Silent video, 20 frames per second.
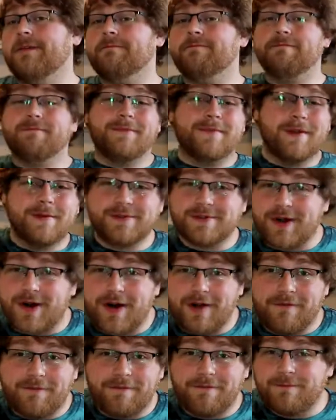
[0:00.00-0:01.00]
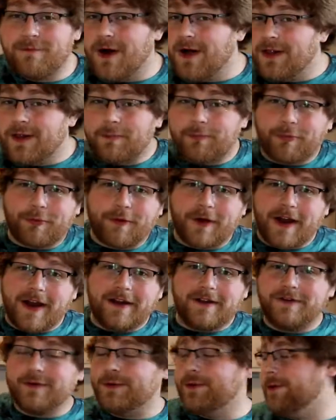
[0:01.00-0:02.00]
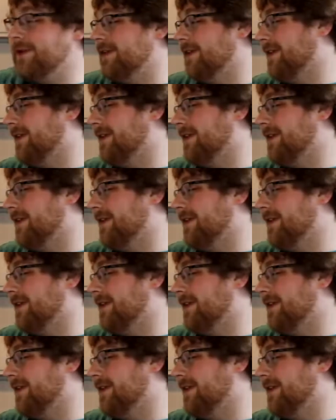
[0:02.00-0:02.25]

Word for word: It was all prank, dude.